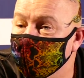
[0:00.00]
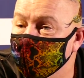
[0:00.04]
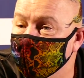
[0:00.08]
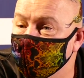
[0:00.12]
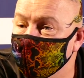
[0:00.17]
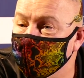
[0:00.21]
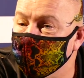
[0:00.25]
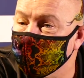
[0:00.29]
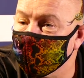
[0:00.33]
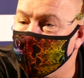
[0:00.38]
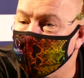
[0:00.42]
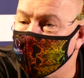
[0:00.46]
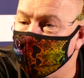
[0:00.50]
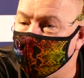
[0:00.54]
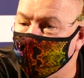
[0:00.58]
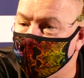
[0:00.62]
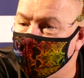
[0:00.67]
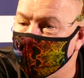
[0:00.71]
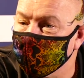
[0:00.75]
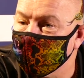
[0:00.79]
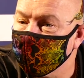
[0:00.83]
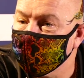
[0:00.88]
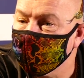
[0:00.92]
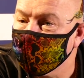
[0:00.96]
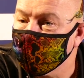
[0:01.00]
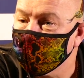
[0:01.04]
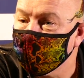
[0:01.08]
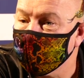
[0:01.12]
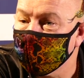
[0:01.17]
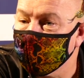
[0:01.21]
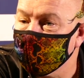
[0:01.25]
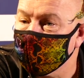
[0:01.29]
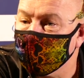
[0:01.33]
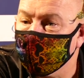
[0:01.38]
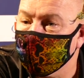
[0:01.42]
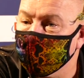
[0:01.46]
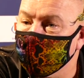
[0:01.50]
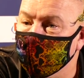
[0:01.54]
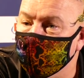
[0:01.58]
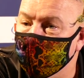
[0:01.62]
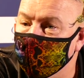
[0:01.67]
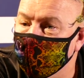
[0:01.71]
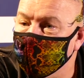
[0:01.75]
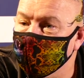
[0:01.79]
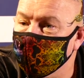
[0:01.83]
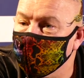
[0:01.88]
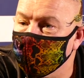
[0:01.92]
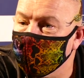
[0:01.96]
I was in tears. You
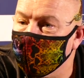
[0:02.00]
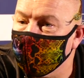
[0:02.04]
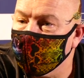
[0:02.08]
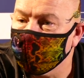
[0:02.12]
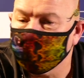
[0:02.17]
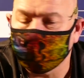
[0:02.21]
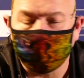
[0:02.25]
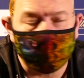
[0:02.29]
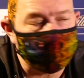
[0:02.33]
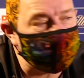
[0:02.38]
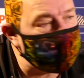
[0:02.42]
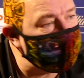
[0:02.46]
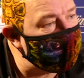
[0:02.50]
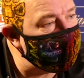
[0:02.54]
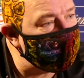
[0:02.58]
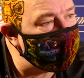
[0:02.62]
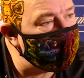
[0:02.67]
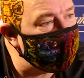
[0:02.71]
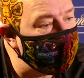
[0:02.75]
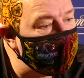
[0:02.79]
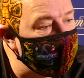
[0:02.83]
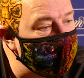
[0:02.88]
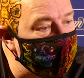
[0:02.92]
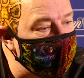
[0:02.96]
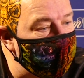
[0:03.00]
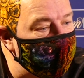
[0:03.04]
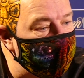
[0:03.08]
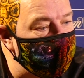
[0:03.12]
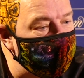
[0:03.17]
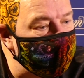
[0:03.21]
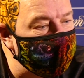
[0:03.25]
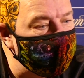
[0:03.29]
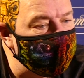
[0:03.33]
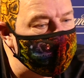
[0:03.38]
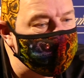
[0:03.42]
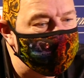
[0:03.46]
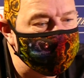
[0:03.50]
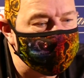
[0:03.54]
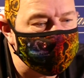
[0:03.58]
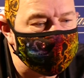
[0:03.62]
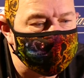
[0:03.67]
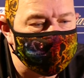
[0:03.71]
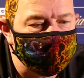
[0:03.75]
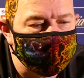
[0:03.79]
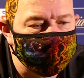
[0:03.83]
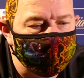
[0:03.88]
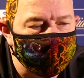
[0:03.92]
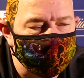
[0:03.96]
know, I've done that uh, losing
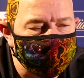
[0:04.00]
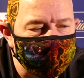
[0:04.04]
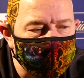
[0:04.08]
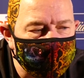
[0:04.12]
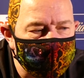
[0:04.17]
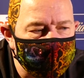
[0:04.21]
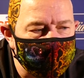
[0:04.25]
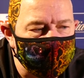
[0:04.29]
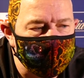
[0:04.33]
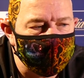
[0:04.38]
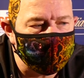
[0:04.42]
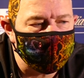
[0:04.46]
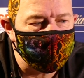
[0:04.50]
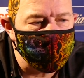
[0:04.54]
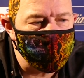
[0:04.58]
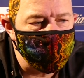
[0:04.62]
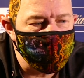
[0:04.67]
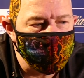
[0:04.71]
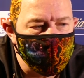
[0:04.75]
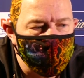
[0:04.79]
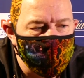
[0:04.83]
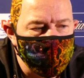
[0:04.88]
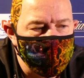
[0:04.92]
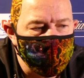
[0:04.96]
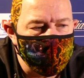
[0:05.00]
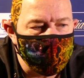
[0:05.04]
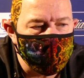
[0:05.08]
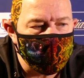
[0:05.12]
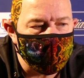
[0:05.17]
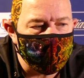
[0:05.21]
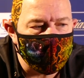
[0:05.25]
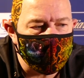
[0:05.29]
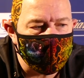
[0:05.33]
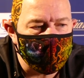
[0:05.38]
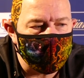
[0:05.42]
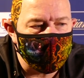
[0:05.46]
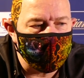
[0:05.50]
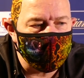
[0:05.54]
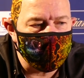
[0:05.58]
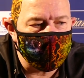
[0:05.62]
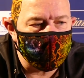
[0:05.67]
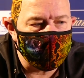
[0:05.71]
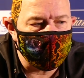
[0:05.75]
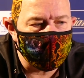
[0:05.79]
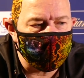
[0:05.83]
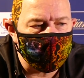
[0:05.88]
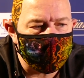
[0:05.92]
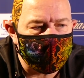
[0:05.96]
to Phil Taylor uh,
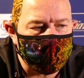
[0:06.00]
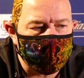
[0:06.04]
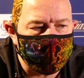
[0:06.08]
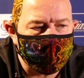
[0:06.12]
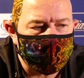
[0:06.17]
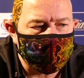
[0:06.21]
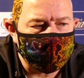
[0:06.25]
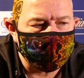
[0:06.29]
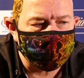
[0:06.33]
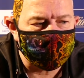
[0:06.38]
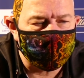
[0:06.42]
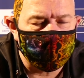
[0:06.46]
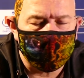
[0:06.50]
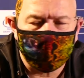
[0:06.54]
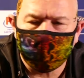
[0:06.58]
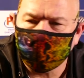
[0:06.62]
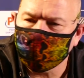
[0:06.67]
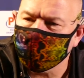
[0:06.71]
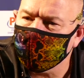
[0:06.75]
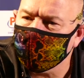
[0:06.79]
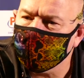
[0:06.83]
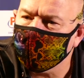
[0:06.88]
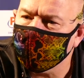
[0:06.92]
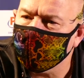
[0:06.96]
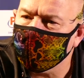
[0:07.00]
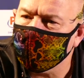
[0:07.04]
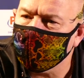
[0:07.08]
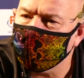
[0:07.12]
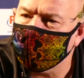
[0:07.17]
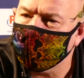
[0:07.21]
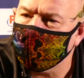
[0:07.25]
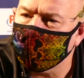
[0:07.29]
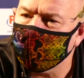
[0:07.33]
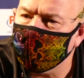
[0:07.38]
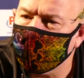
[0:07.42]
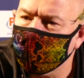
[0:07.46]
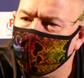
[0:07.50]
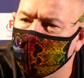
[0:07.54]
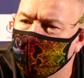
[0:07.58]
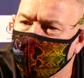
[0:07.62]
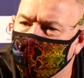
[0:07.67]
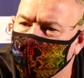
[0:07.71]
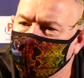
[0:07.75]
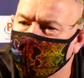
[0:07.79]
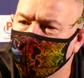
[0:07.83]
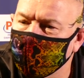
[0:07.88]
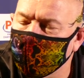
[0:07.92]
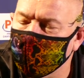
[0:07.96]
at a match play as well, and, that, and
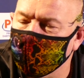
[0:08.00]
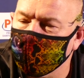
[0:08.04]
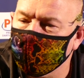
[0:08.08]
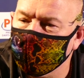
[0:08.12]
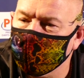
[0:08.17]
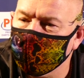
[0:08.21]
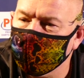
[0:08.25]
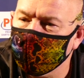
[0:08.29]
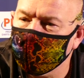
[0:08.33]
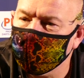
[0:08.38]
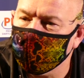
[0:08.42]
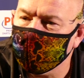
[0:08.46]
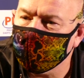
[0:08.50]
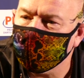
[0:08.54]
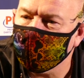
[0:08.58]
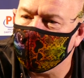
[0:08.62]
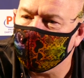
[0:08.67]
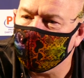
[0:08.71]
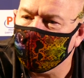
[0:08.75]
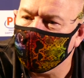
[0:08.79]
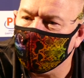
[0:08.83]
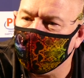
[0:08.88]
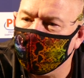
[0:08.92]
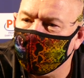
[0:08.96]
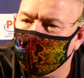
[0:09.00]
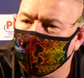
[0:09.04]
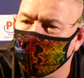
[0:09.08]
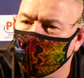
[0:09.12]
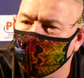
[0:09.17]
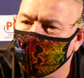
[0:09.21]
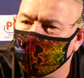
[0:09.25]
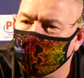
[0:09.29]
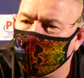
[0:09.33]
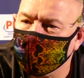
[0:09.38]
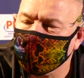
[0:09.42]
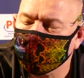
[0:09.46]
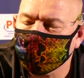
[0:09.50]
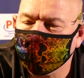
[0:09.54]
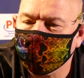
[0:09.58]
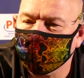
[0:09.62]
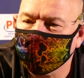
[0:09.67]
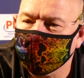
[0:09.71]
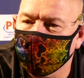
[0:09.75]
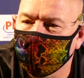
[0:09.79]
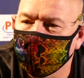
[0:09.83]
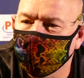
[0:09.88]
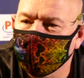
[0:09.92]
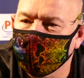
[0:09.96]
I've gone on brush
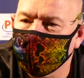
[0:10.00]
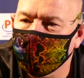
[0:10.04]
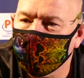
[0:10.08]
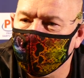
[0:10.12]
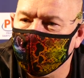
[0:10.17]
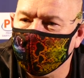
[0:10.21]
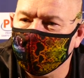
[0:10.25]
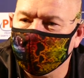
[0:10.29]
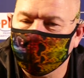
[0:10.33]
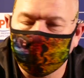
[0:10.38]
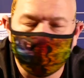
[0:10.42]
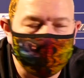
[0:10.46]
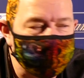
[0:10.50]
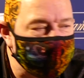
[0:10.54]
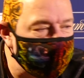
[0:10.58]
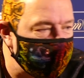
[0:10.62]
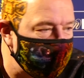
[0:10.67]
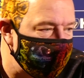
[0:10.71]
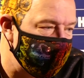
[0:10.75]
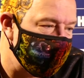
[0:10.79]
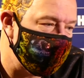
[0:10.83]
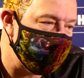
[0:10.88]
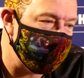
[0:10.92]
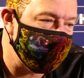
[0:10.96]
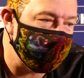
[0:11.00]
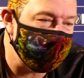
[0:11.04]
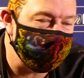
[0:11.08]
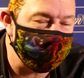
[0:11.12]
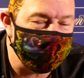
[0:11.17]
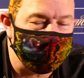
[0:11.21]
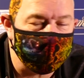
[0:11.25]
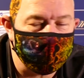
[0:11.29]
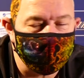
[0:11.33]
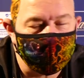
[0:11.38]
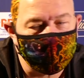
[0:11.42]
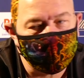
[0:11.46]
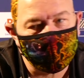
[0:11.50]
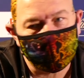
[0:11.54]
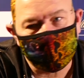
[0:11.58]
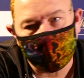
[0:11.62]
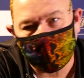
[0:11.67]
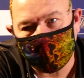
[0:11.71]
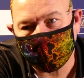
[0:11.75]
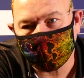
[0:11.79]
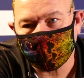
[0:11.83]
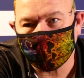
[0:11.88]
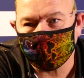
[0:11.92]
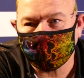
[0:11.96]
myself off, become a better,
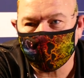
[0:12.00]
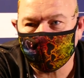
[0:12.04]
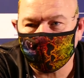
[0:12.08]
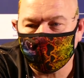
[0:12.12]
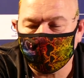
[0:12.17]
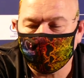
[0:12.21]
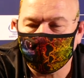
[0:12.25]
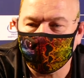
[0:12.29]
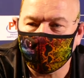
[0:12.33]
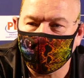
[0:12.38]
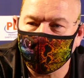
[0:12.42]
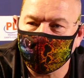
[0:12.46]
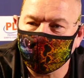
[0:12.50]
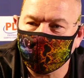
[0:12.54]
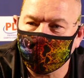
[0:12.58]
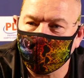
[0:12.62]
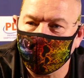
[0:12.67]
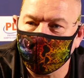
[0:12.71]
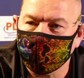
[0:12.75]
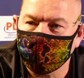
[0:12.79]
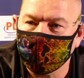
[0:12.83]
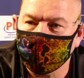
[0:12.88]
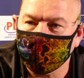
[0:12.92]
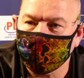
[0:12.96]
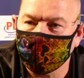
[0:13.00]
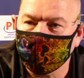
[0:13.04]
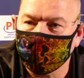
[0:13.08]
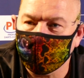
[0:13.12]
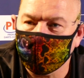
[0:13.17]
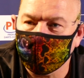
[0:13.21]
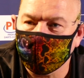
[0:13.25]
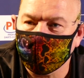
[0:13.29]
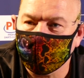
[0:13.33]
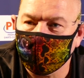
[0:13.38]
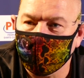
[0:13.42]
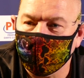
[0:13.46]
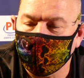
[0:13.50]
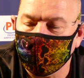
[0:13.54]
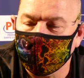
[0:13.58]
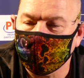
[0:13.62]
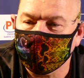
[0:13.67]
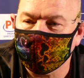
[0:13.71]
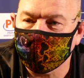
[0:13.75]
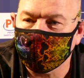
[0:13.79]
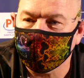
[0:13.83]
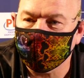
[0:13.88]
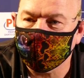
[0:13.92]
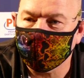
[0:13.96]
better, better champion than I have got
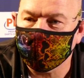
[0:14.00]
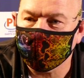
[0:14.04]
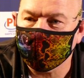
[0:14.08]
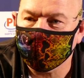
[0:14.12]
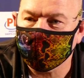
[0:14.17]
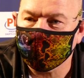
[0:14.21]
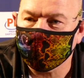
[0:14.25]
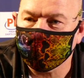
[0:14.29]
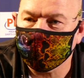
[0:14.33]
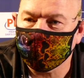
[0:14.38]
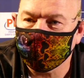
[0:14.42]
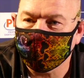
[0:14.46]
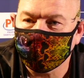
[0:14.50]
up, and just